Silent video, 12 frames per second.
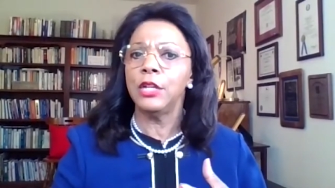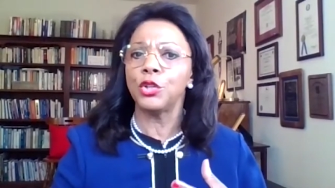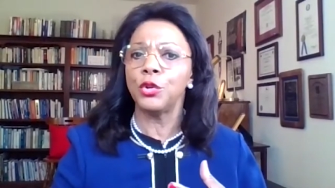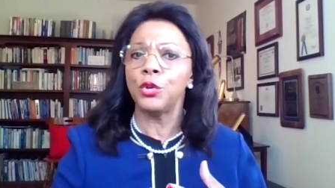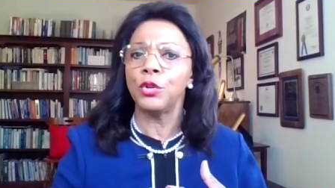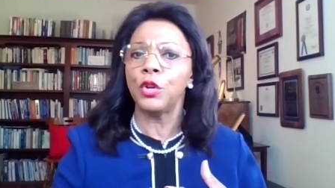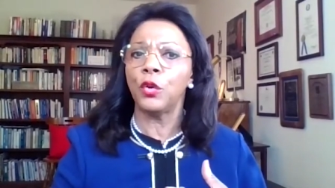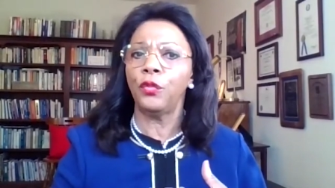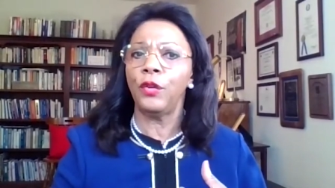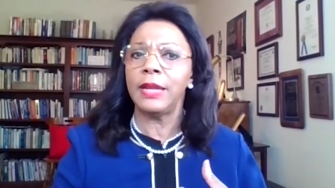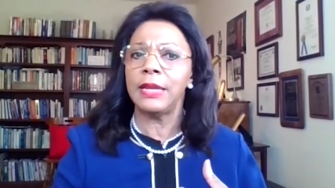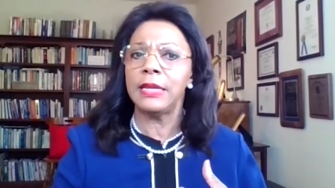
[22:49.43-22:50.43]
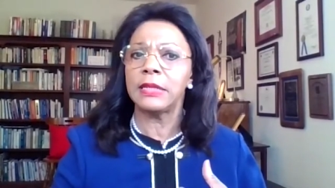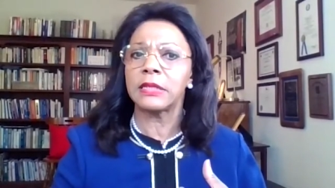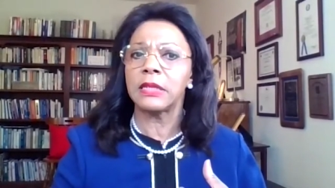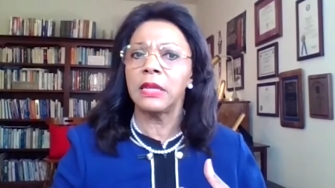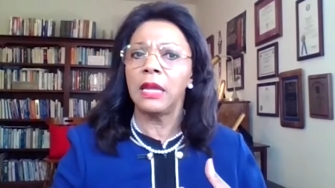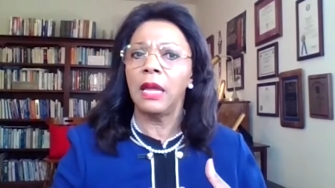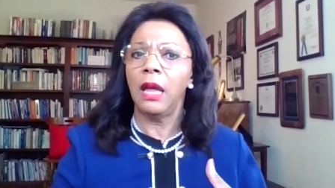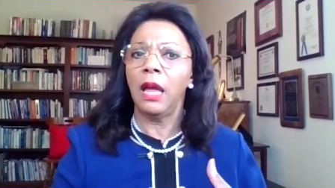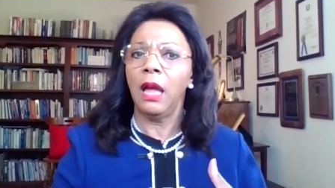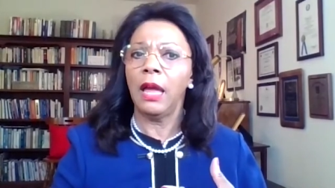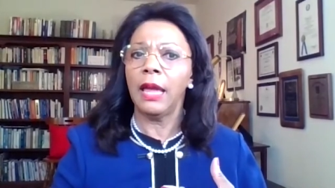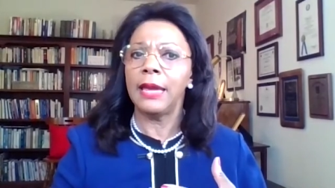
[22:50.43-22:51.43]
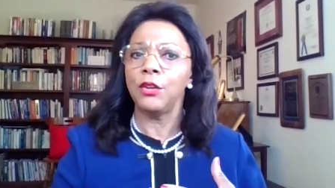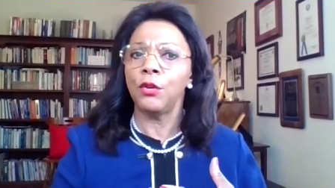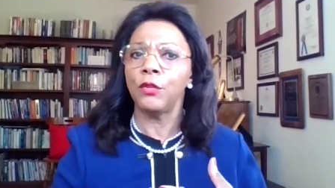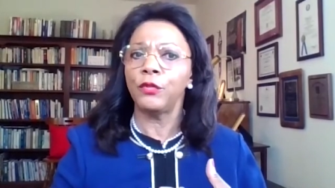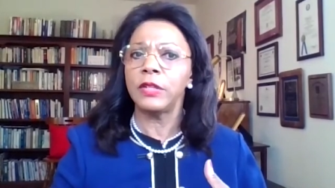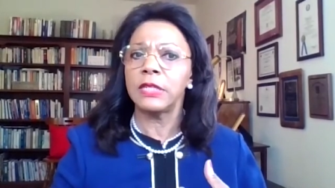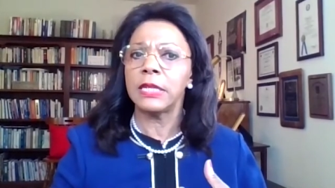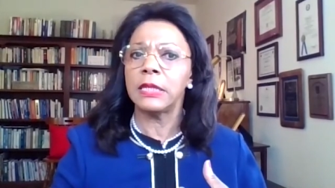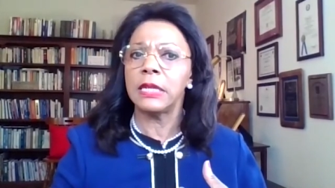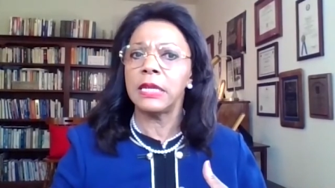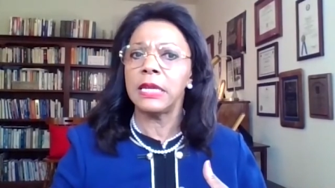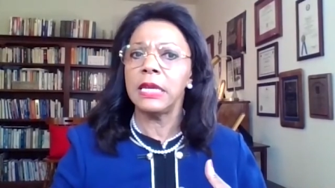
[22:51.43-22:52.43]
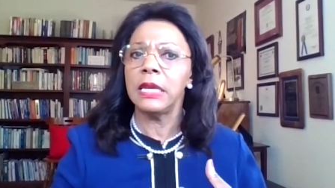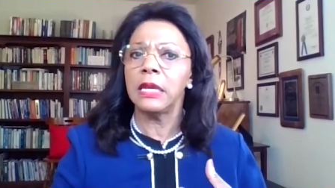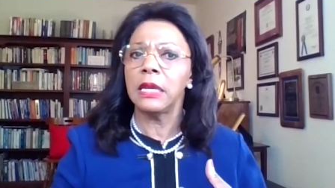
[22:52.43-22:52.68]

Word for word: to earn credit uh, at your facility?